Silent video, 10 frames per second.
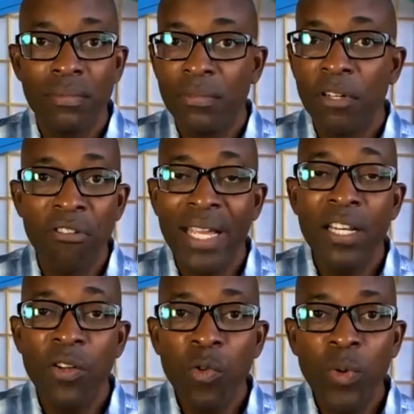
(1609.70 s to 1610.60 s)

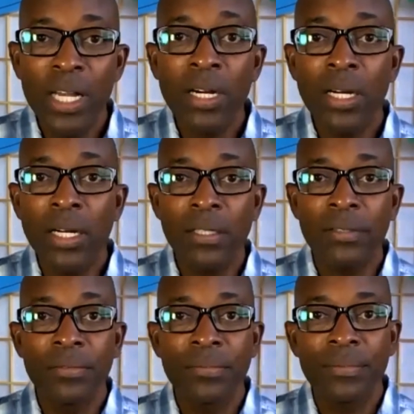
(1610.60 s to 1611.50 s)
creating who we are.
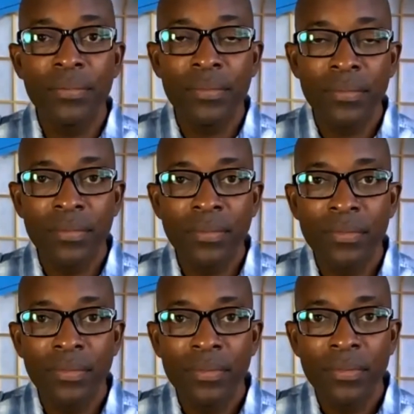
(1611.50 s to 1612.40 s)

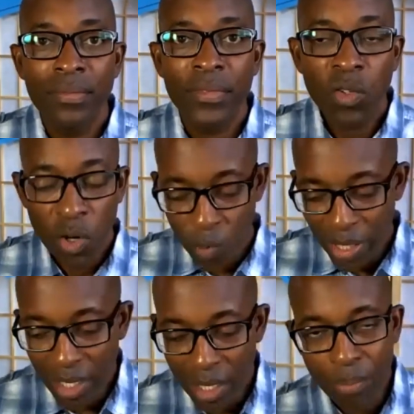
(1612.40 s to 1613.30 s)
So are
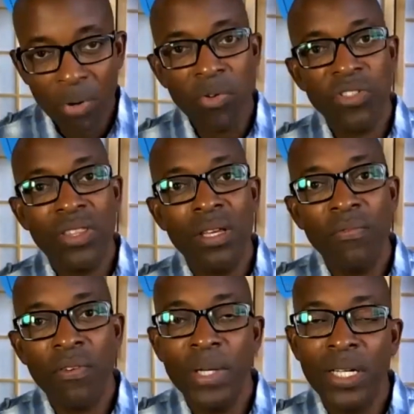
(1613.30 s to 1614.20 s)
we going to approach them
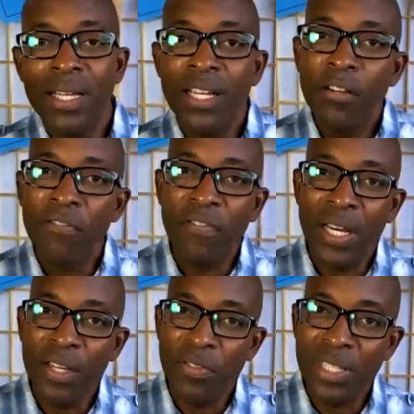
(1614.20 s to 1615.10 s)
from a
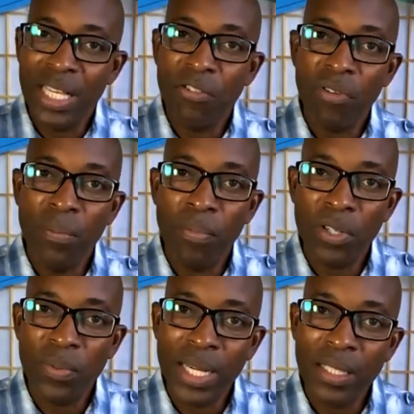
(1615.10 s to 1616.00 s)
5-sensory
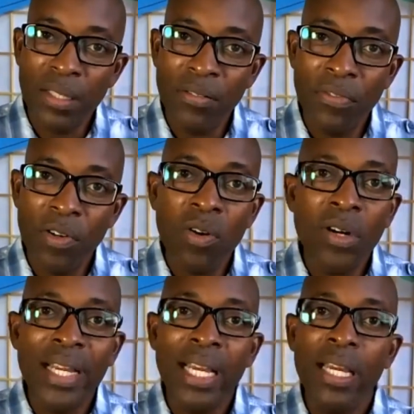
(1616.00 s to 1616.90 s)
perspective
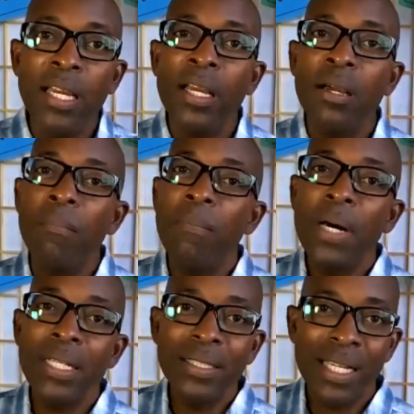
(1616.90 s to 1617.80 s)
or a
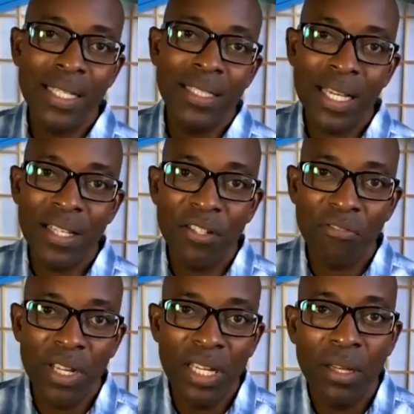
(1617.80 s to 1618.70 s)

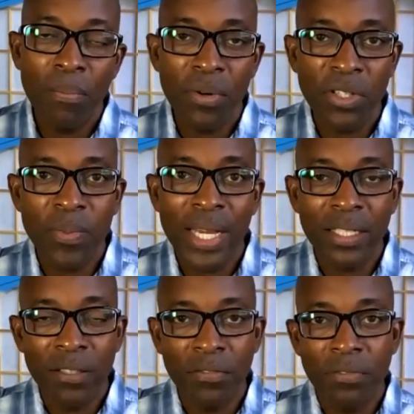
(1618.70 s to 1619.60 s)
multi-sensory
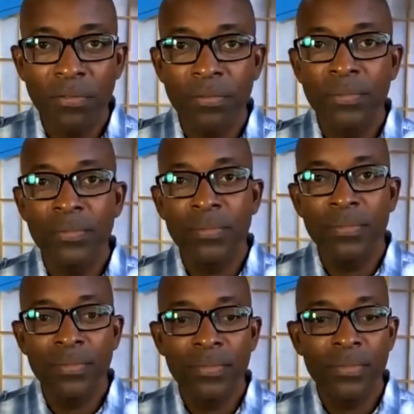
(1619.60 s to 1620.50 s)
perspective?
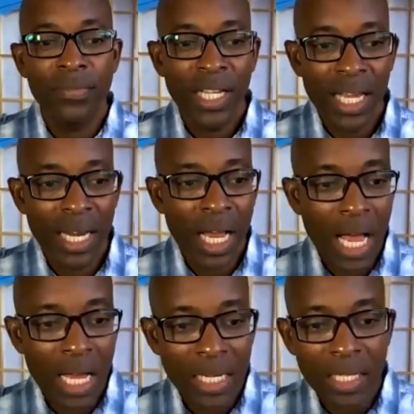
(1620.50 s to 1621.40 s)
And how do